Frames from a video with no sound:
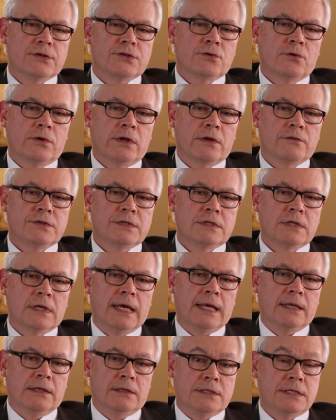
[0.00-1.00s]
the story of
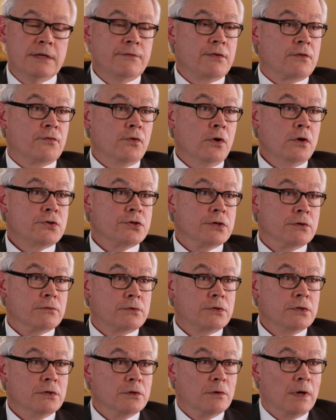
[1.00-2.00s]
and civic virtue
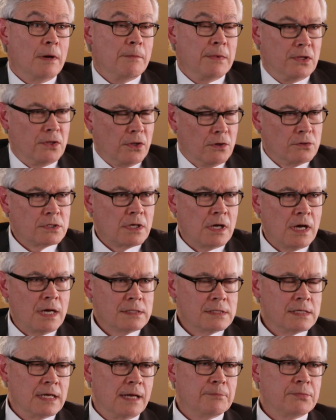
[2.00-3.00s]
too. I mean, those
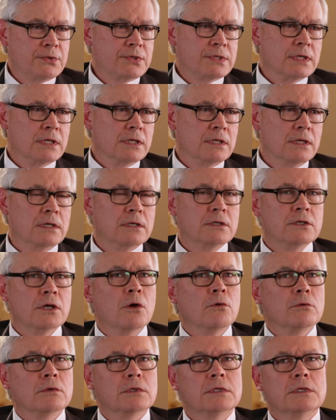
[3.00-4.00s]
concepts
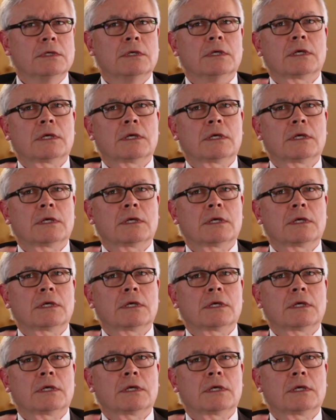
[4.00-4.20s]
don't.